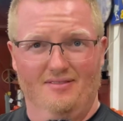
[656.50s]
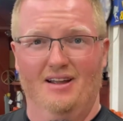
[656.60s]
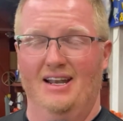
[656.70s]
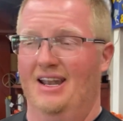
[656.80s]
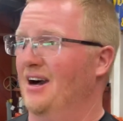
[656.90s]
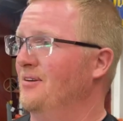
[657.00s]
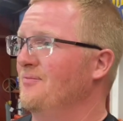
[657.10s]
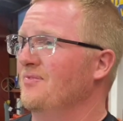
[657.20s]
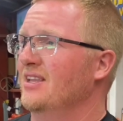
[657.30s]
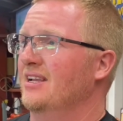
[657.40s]
right now
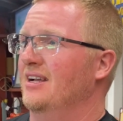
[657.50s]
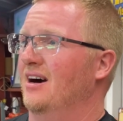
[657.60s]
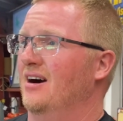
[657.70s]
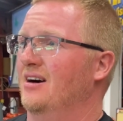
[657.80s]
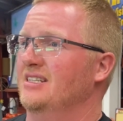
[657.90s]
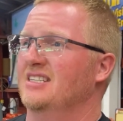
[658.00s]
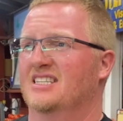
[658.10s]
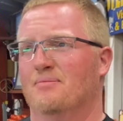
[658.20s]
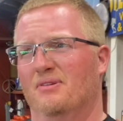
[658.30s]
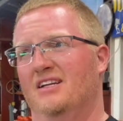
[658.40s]
uh, is
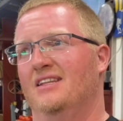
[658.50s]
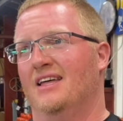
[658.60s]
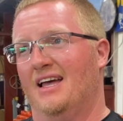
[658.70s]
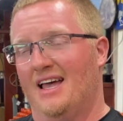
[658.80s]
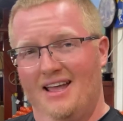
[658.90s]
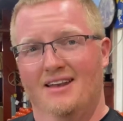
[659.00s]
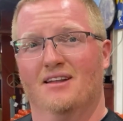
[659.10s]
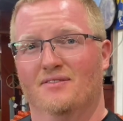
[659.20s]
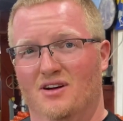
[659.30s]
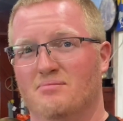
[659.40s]
typically the end
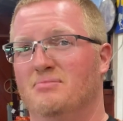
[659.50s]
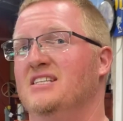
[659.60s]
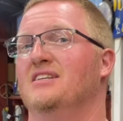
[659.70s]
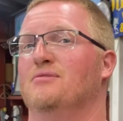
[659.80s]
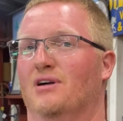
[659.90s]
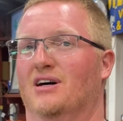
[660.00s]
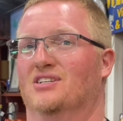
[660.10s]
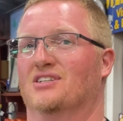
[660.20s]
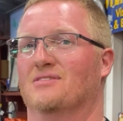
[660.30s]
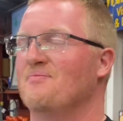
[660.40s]
of our busy
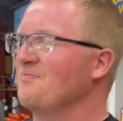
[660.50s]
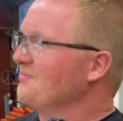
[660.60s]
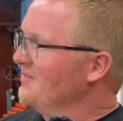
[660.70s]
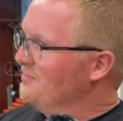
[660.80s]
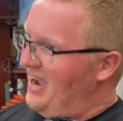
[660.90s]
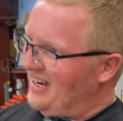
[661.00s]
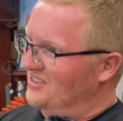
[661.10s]
rush. Back